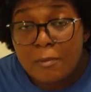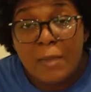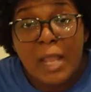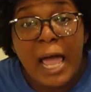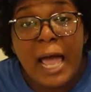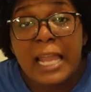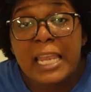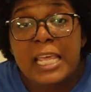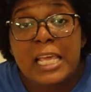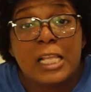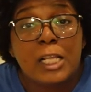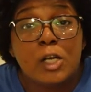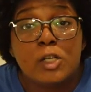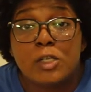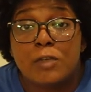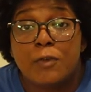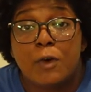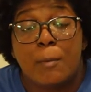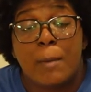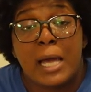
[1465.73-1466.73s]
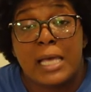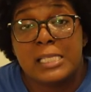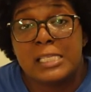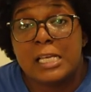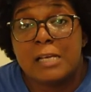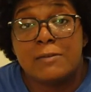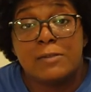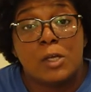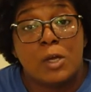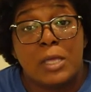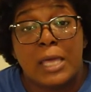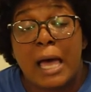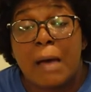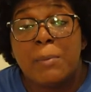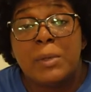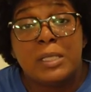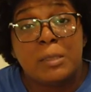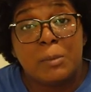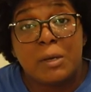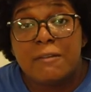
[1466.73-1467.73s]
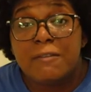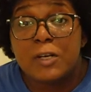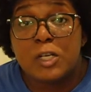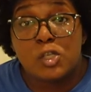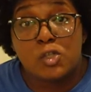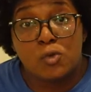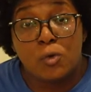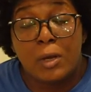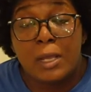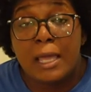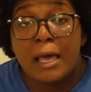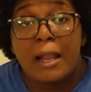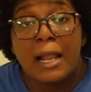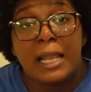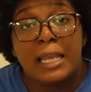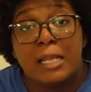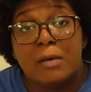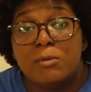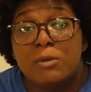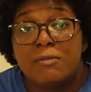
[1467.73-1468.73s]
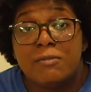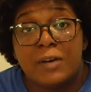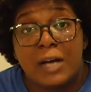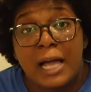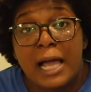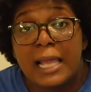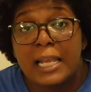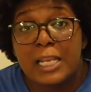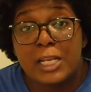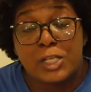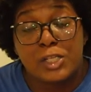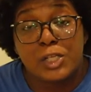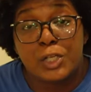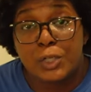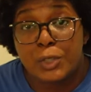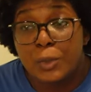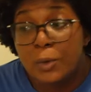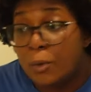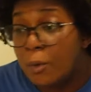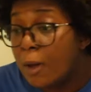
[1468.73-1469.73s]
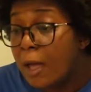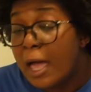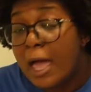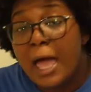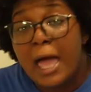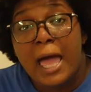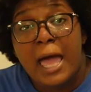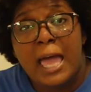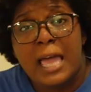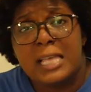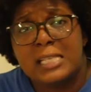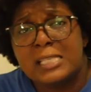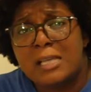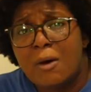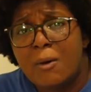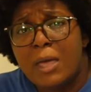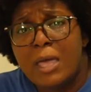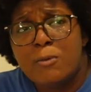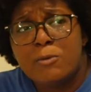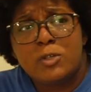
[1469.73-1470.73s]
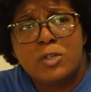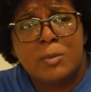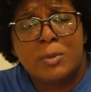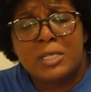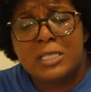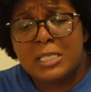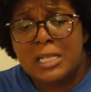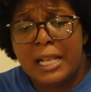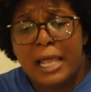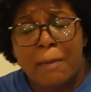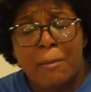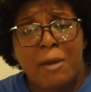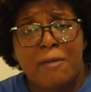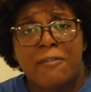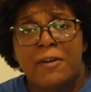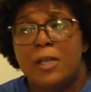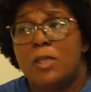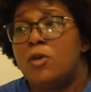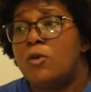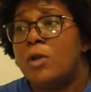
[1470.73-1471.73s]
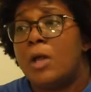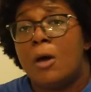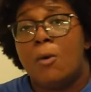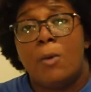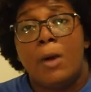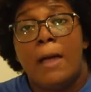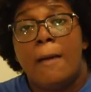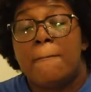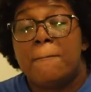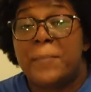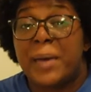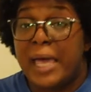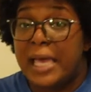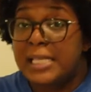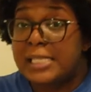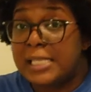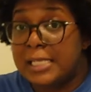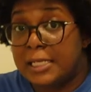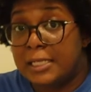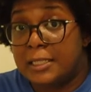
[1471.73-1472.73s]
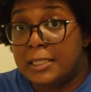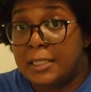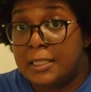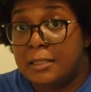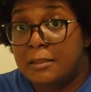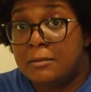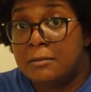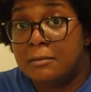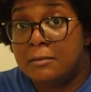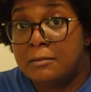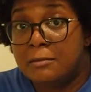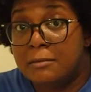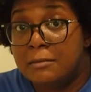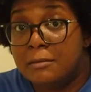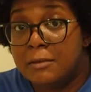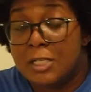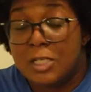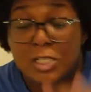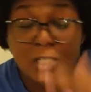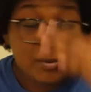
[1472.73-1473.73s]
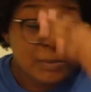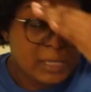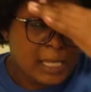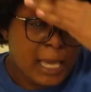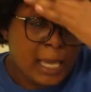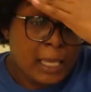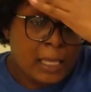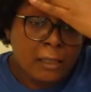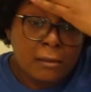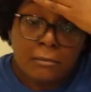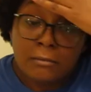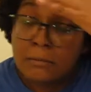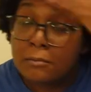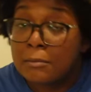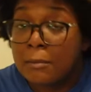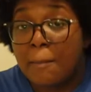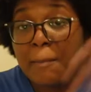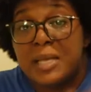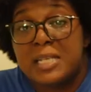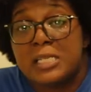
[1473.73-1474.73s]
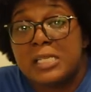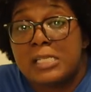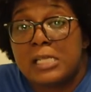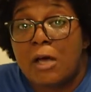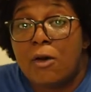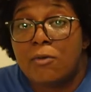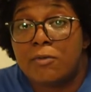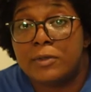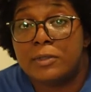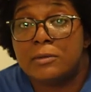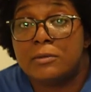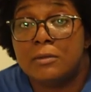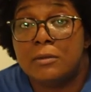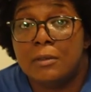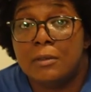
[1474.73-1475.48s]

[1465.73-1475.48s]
I need closure for myself. So yeah, I put the motherfucker story out. I did what the fuck I needed to do. And so he was tripping. And she like, motherfucker, you know what? Basically, she was like, bitch, it's over.